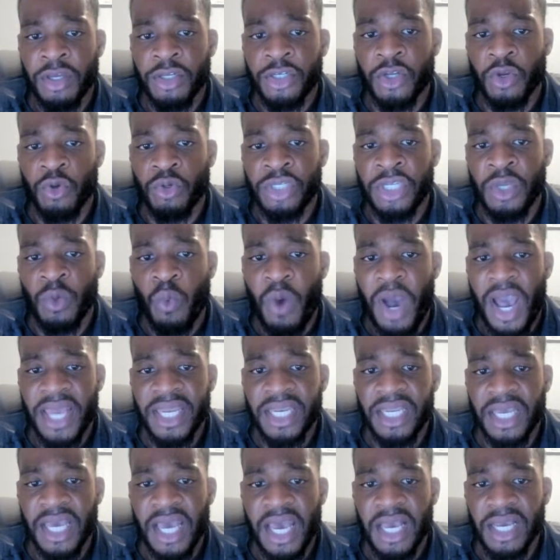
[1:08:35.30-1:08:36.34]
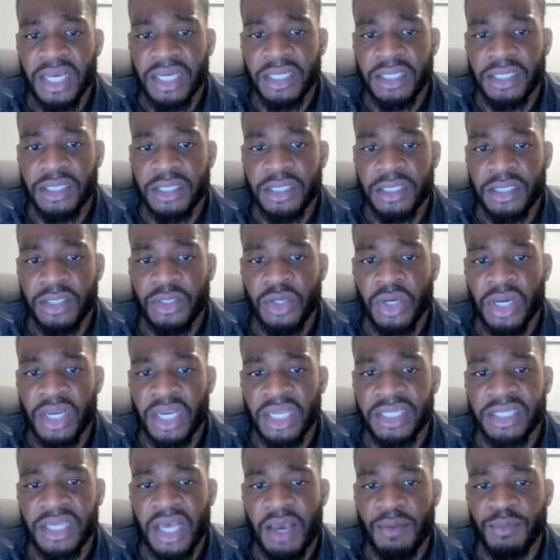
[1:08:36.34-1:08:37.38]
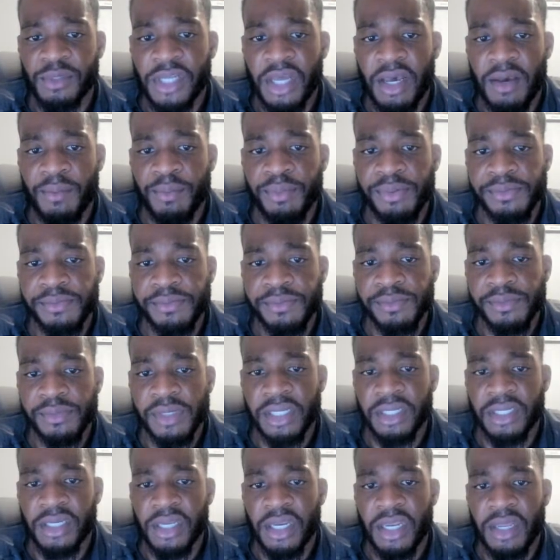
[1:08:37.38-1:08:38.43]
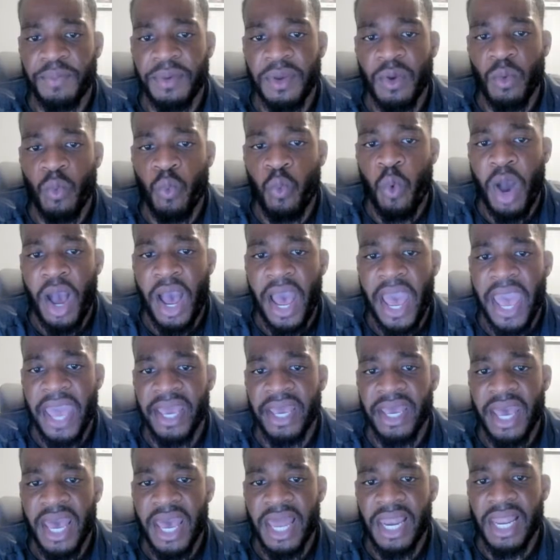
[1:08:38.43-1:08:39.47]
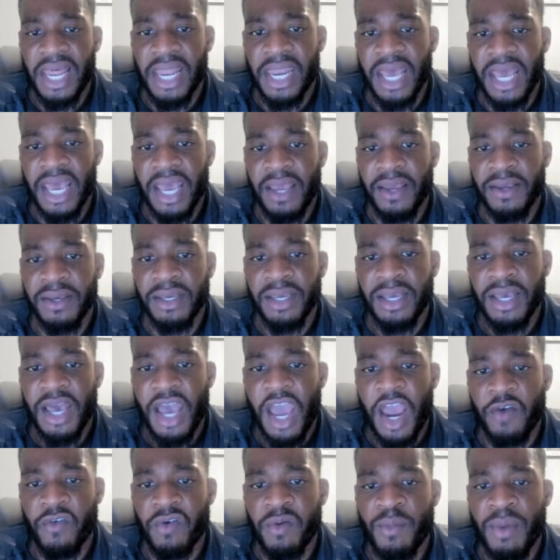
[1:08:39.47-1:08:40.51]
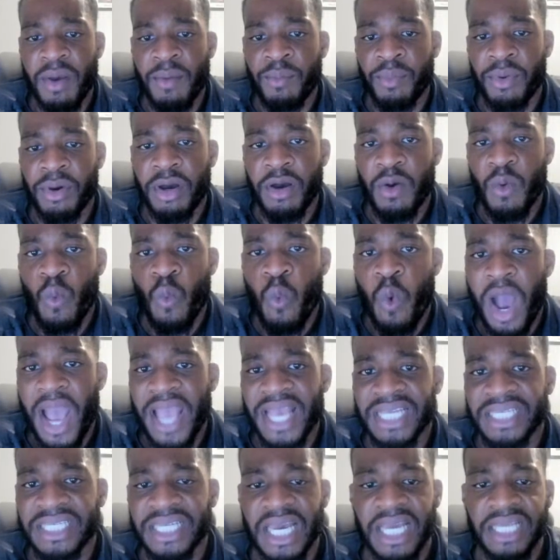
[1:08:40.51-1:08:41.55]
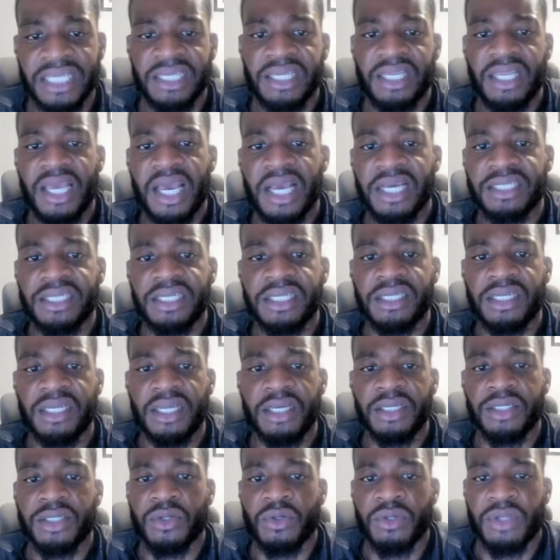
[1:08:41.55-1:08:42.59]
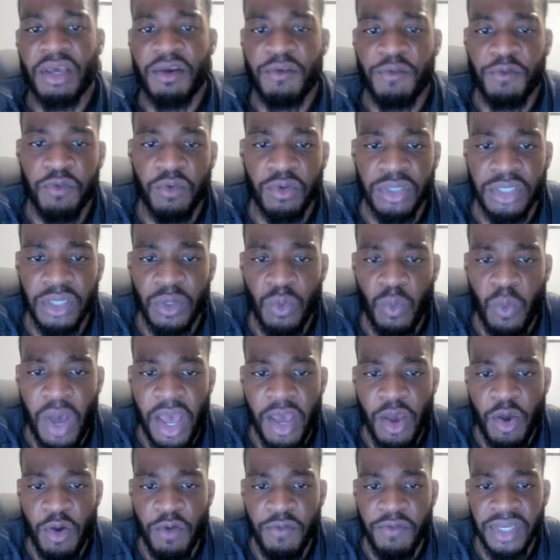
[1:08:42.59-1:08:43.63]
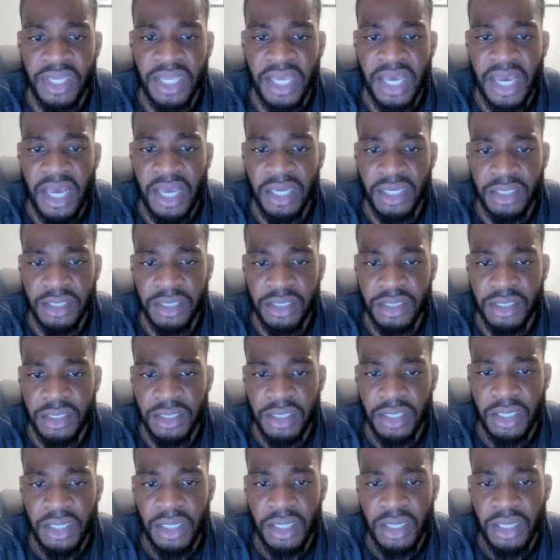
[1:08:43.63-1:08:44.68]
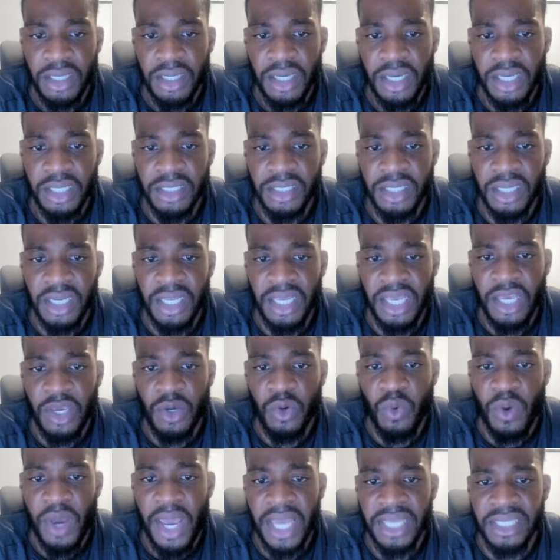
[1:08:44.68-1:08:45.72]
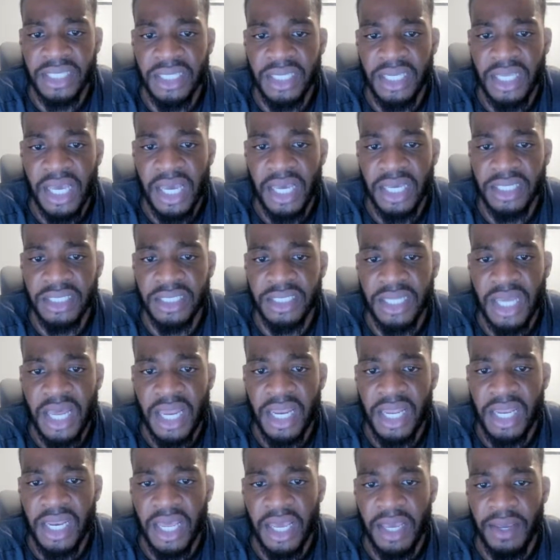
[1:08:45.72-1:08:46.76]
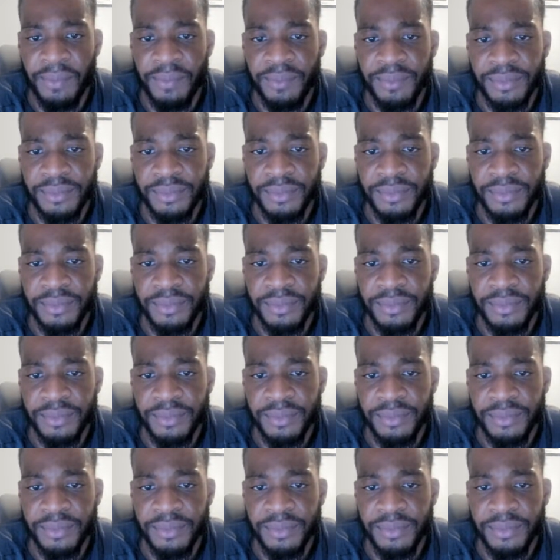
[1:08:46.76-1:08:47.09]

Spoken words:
So dy dx, you're going to times up, is going to be y ln a. And remember, y is a to the x, isn't it? So therefore, dy over dx is going to equal a to the x ln a.